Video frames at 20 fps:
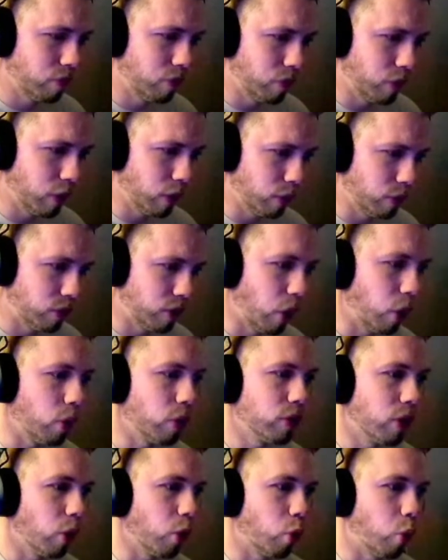you know, don't
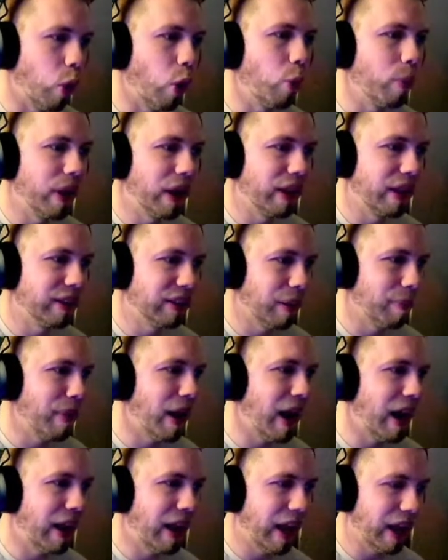don't quote me on these. I'm
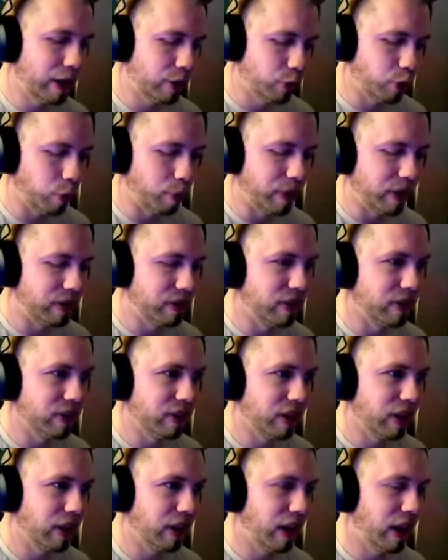not an actual business
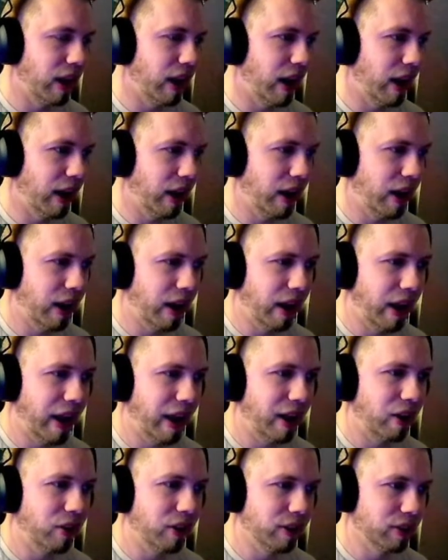an, an
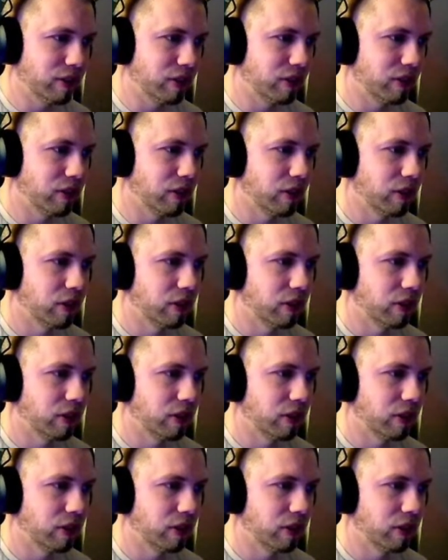analyst